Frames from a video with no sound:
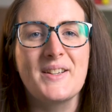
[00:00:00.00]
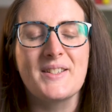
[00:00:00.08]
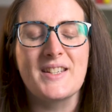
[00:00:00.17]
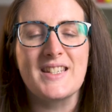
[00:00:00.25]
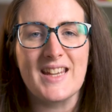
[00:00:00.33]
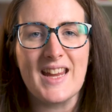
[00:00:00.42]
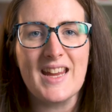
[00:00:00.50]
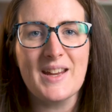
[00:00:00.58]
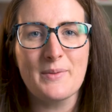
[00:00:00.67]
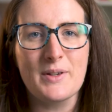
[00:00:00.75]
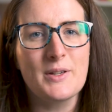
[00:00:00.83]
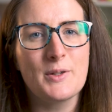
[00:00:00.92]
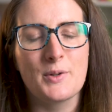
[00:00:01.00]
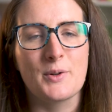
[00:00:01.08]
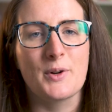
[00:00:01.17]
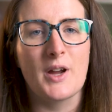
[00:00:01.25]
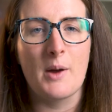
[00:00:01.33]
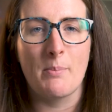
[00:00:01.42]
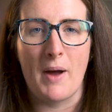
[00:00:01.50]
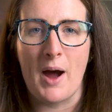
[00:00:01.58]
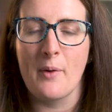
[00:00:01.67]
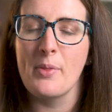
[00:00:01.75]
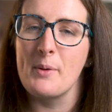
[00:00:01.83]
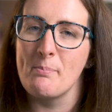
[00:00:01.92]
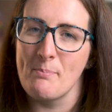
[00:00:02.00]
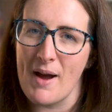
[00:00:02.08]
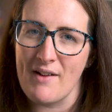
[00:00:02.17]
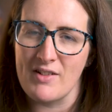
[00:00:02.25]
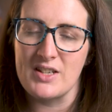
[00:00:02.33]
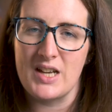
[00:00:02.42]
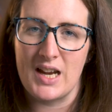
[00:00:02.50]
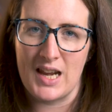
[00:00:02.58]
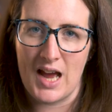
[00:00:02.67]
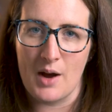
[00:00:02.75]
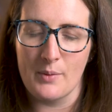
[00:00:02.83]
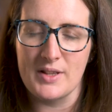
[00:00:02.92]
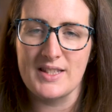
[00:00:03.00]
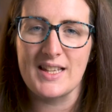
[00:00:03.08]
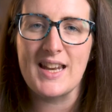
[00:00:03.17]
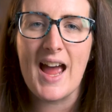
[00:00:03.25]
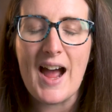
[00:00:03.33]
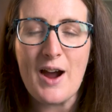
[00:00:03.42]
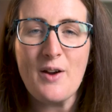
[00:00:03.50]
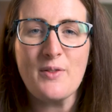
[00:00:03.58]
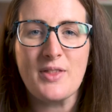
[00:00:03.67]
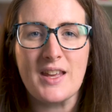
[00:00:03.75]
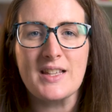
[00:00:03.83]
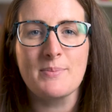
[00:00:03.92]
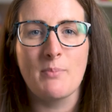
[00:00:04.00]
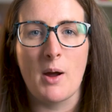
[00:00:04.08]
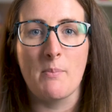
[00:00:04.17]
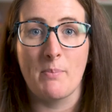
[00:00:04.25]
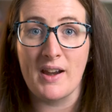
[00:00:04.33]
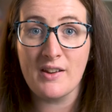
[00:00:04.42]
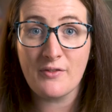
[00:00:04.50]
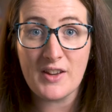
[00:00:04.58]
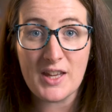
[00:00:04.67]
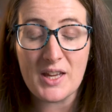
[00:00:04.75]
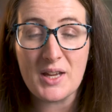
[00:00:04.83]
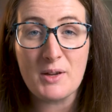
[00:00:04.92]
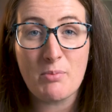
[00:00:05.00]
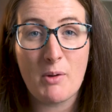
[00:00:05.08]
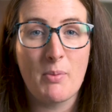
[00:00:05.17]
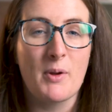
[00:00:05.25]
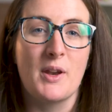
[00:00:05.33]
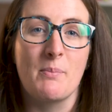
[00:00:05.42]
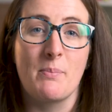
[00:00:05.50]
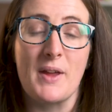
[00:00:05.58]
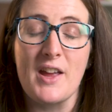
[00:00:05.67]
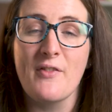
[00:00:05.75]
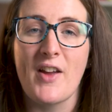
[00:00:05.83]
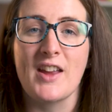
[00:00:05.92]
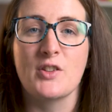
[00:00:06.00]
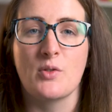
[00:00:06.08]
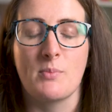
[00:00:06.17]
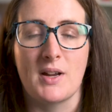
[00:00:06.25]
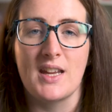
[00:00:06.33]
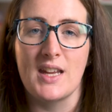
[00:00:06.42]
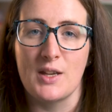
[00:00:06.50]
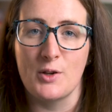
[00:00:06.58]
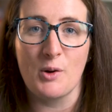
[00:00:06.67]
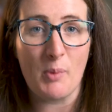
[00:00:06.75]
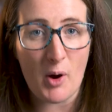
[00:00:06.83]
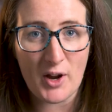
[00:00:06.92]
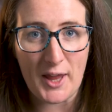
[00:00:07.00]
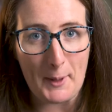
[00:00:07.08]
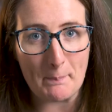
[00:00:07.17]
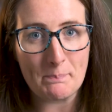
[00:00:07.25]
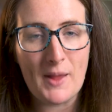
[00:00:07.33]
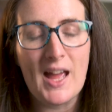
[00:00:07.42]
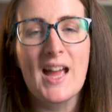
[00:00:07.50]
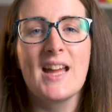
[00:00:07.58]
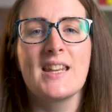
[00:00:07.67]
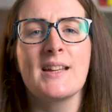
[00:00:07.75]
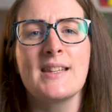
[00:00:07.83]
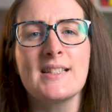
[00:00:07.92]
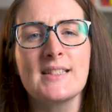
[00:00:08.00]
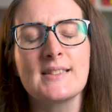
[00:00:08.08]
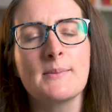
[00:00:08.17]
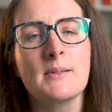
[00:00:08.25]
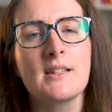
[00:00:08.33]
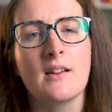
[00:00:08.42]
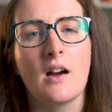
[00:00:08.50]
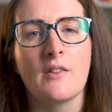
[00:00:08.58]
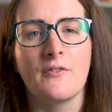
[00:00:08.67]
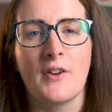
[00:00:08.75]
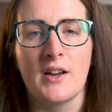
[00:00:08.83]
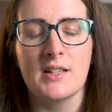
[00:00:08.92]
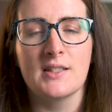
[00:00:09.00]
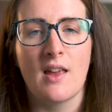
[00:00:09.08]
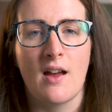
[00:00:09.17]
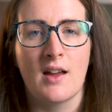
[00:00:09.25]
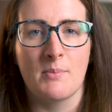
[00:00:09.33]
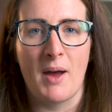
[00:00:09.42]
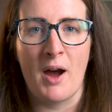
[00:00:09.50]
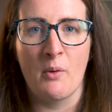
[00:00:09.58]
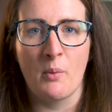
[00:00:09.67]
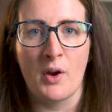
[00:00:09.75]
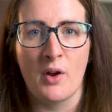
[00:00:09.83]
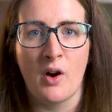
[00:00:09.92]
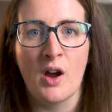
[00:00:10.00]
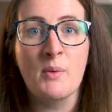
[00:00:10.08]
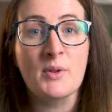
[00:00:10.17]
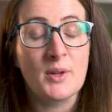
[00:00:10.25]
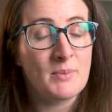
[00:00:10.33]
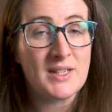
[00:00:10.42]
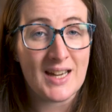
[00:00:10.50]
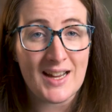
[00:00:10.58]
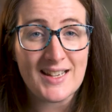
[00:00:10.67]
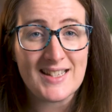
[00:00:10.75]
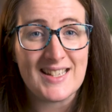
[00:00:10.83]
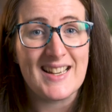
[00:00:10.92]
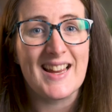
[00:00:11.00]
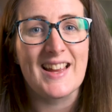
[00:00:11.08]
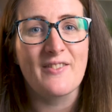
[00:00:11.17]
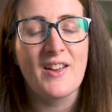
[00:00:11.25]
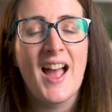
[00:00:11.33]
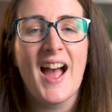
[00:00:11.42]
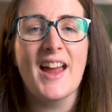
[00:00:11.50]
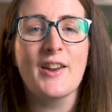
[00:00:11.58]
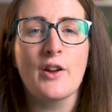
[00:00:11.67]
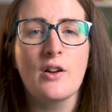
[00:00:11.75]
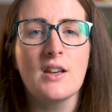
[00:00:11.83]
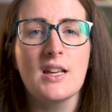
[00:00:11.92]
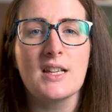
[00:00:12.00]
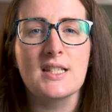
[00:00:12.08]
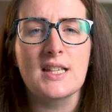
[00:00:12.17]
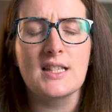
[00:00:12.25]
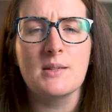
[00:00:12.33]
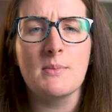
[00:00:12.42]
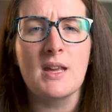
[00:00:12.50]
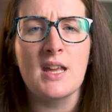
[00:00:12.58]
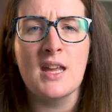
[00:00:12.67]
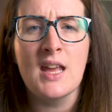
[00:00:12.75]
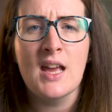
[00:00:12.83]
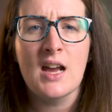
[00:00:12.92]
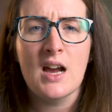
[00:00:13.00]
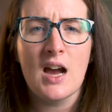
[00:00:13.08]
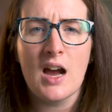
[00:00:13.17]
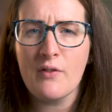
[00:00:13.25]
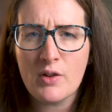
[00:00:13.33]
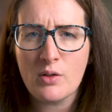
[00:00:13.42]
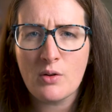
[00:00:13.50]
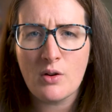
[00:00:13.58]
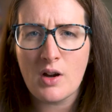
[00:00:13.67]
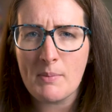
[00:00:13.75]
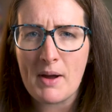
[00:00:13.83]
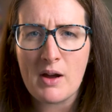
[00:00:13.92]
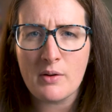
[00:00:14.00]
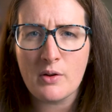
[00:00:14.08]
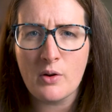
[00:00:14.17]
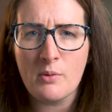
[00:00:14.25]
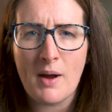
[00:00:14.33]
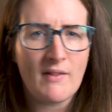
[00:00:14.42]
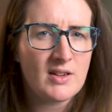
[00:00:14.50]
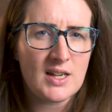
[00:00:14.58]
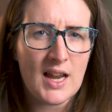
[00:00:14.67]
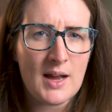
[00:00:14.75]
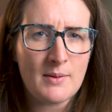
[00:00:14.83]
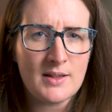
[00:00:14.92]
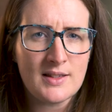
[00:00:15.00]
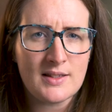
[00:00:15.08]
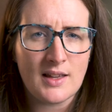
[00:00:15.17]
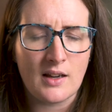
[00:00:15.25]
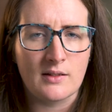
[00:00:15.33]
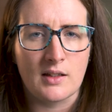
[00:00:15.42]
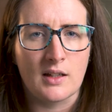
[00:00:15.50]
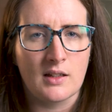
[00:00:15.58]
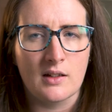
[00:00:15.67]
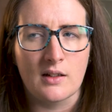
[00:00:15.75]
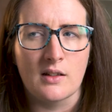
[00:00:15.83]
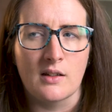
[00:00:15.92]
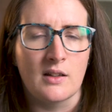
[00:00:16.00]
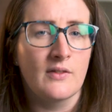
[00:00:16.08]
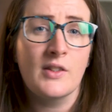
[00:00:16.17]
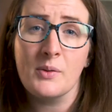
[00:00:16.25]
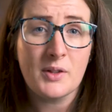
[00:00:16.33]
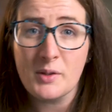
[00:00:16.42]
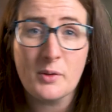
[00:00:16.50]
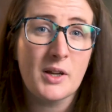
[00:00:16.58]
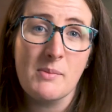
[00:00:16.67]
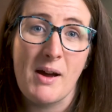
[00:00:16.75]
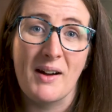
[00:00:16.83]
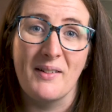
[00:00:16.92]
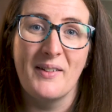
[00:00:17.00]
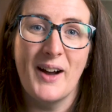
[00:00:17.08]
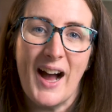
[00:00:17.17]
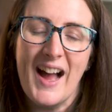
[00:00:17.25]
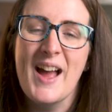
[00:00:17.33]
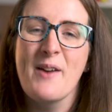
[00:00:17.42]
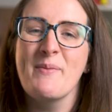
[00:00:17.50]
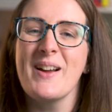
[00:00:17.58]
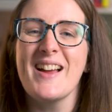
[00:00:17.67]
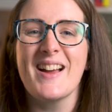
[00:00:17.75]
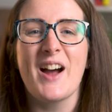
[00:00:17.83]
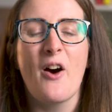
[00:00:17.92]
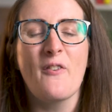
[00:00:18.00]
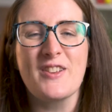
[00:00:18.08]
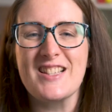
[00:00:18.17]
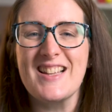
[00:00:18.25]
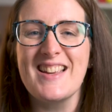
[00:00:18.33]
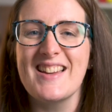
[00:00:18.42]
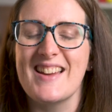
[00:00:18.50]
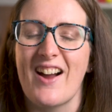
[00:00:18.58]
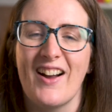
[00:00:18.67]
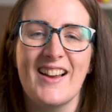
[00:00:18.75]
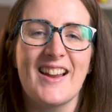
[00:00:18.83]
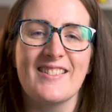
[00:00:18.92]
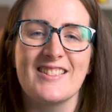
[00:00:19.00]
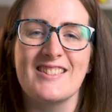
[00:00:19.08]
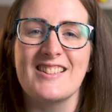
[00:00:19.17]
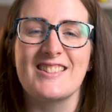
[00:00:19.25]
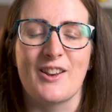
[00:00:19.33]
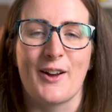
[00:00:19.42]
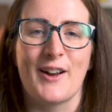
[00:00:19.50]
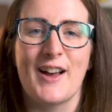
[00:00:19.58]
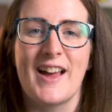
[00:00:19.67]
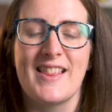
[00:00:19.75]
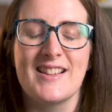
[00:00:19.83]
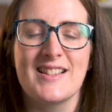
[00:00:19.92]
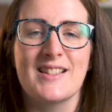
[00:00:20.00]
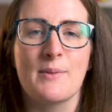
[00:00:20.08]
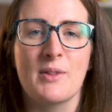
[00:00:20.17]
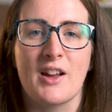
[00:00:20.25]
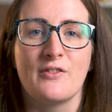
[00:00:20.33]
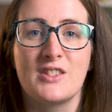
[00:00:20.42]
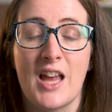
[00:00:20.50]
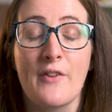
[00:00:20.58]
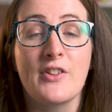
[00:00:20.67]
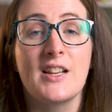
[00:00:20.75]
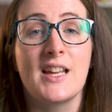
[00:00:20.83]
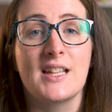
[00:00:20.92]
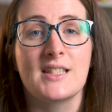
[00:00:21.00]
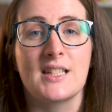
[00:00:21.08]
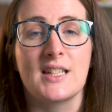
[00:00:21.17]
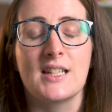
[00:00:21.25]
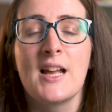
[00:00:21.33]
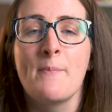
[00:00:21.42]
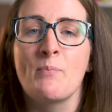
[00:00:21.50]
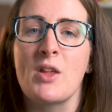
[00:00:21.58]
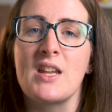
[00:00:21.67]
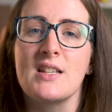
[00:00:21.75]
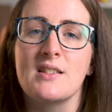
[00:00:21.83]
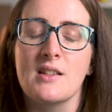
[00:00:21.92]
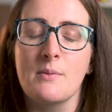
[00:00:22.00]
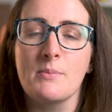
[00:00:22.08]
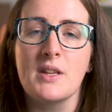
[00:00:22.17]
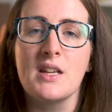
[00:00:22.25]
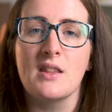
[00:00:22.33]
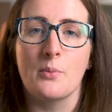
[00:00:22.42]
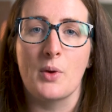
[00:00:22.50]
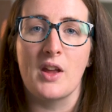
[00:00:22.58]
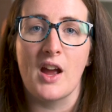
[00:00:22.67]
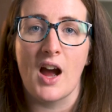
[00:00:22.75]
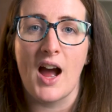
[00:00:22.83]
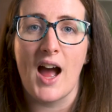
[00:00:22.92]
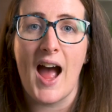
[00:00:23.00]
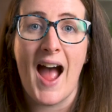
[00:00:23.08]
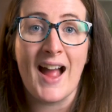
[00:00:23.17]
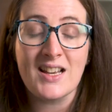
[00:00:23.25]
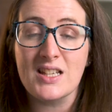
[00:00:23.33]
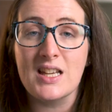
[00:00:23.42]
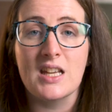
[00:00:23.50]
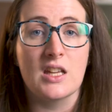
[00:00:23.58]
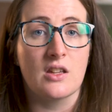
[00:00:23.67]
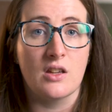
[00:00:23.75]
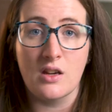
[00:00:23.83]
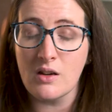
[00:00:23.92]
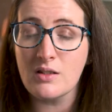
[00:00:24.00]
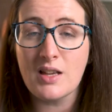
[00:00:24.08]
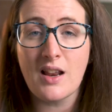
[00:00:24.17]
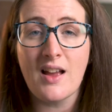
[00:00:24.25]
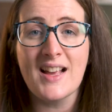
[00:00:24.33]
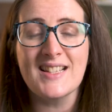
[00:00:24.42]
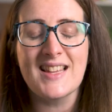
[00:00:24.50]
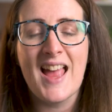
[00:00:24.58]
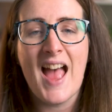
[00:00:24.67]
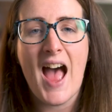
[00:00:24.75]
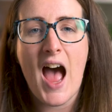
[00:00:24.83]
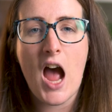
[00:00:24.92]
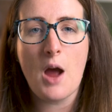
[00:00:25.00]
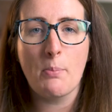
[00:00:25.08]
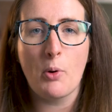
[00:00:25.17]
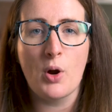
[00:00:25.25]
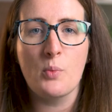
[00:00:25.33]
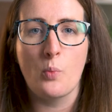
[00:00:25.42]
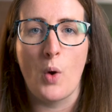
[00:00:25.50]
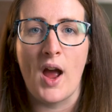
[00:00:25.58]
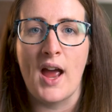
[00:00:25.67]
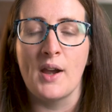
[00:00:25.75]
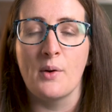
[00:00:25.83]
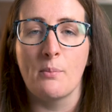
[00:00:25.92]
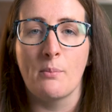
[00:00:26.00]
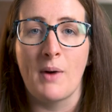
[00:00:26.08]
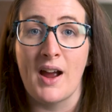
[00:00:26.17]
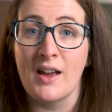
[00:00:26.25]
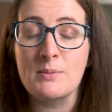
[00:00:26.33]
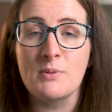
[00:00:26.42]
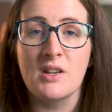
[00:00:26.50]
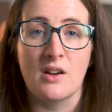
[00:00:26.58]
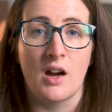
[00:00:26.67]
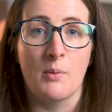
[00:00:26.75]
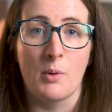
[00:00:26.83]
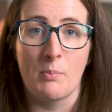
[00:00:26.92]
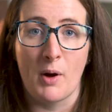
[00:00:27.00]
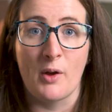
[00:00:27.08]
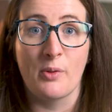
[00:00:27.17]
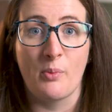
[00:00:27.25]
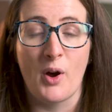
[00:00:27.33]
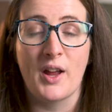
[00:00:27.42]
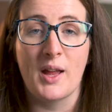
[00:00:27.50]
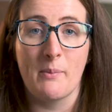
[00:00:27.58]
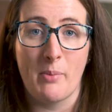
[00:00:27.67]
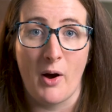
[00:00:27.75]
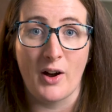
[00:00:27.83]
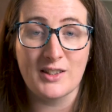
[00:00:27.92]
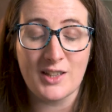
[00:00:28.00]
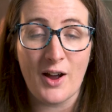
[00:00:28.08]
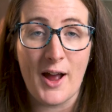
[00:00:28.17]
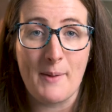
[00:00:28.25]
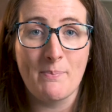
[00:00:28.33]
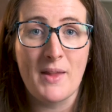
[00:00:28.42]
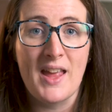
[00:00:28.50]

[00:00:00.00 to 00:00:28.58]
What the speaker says: today I'm going to talk about the marriage allowance and how this might benefit you by putting a bit of extra money in your pocket. Now, this is something that I first heard about when I was on maternity leave, and a colleague said to me, "Have you thought about your marriage allowance?" And I was like, "I don't even know what you're talking about." But obviously, I now do this a lot, and this is something I've definitely considered. And it's something that we actually utilised at a point when my husband and I were both working part-time.